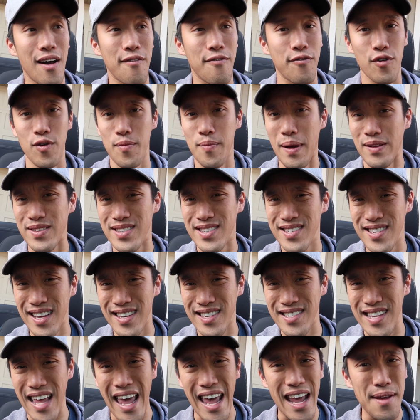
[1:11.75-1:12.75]
for about
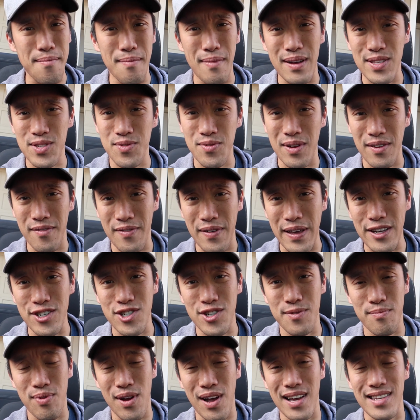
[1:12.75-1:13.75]
6-8 months
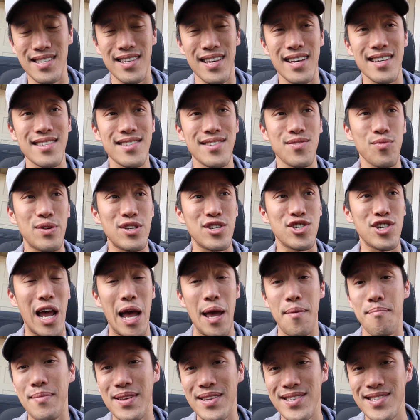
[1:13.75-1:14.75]
renovation process, which
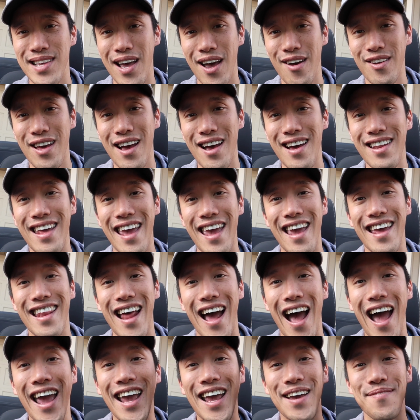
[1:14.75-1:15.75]
I missed out on,
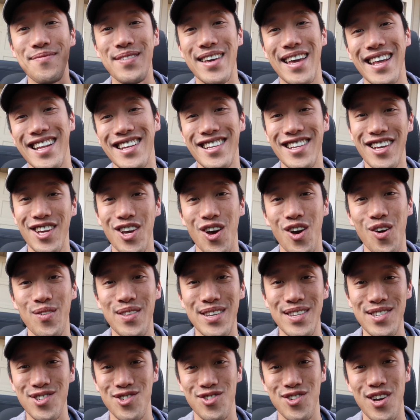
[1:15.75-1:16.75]
and I am getting to go
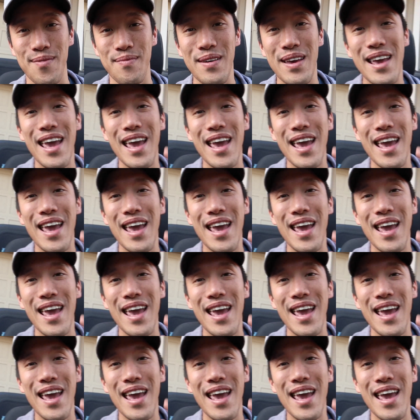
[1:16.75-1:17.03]
this trip